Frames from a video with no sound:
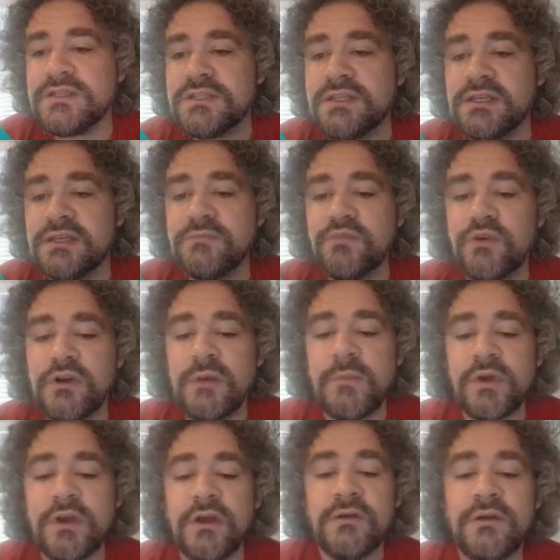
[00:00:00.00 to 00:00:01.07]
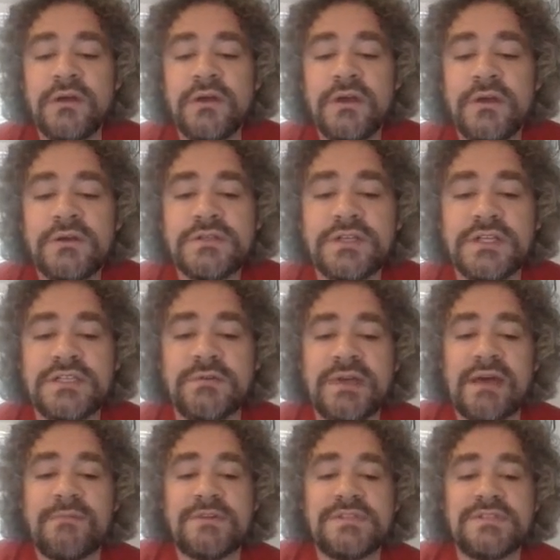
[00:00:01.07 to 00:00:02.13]
as the programmer here. So let's see what
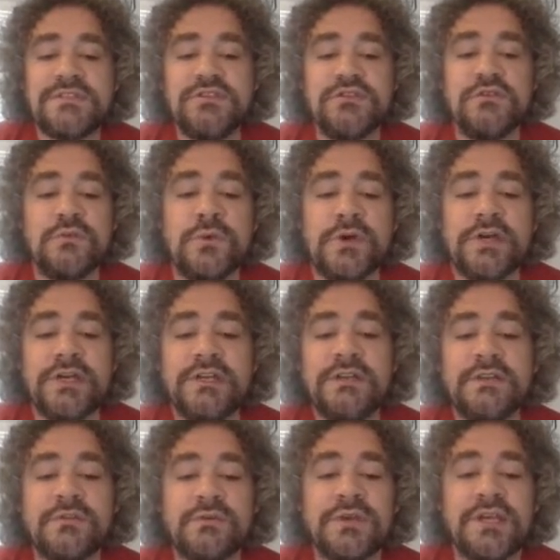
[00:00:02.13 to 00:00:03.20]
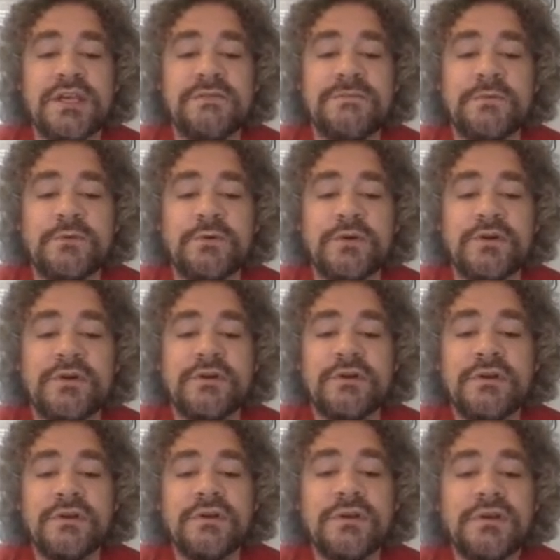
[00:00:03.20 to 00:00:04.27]
happens. Two, one, three, four.
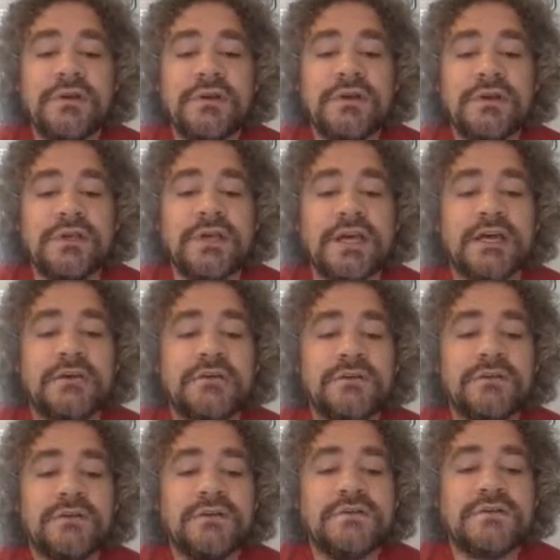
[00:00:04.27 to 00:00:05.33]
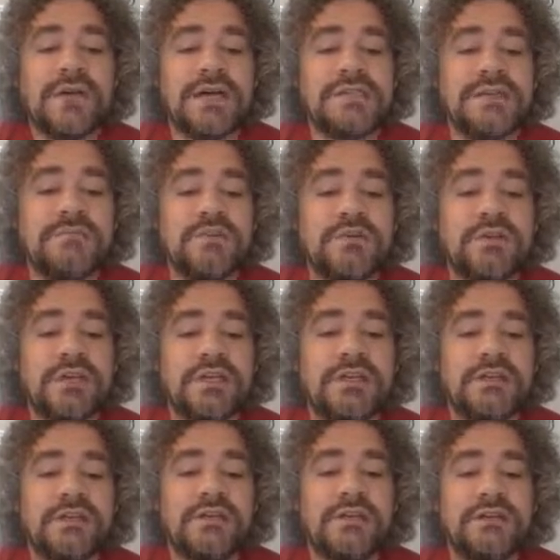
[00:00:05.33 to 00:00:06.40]
Yeah. So as I'm doing
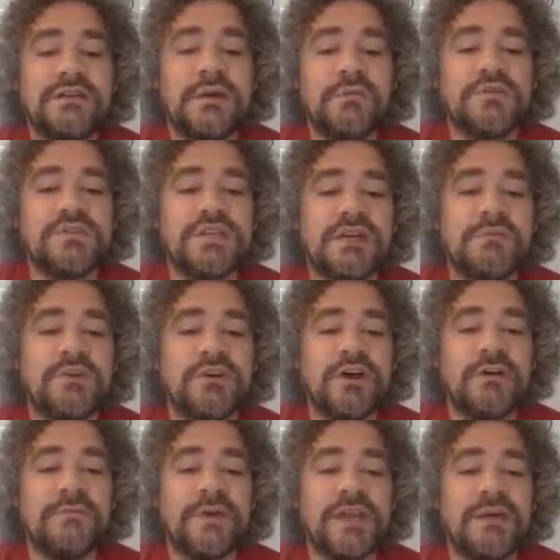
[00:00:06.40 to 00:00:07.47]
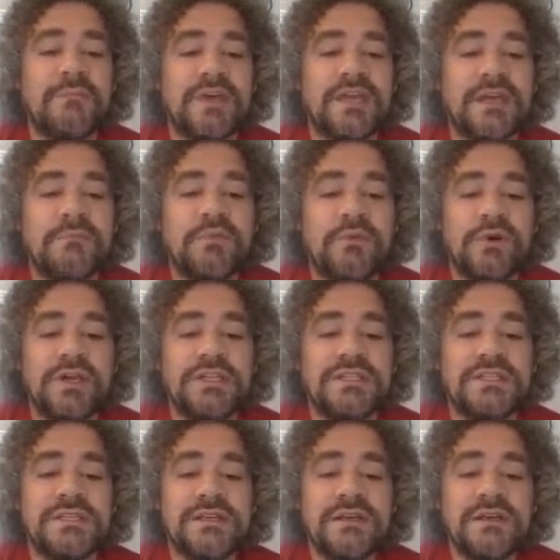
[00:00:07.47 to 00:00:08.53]
it, numbers are coming off and I'm getting
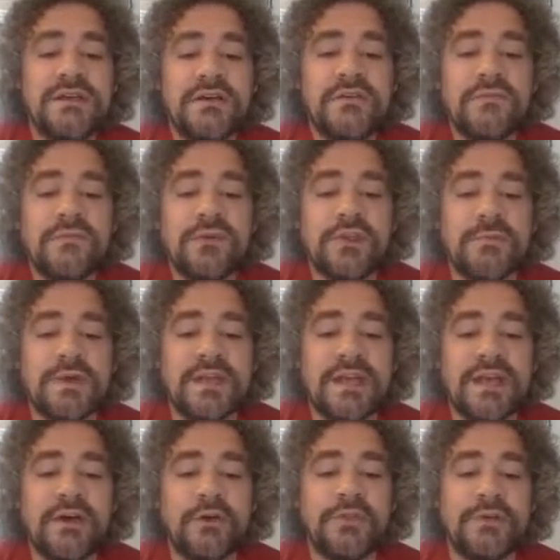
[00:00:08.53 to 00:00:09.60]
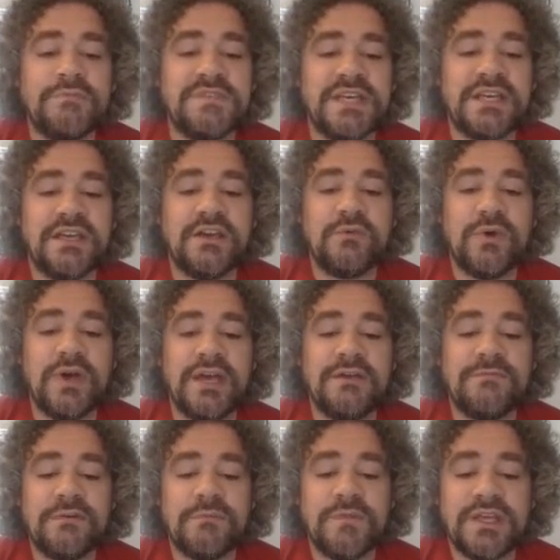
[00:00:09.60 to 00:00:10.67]
points for the amount of health I'm taking away
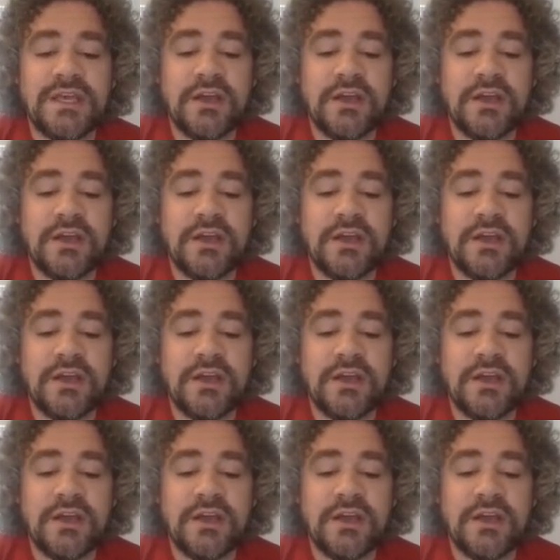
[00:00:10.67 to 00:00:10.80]
from the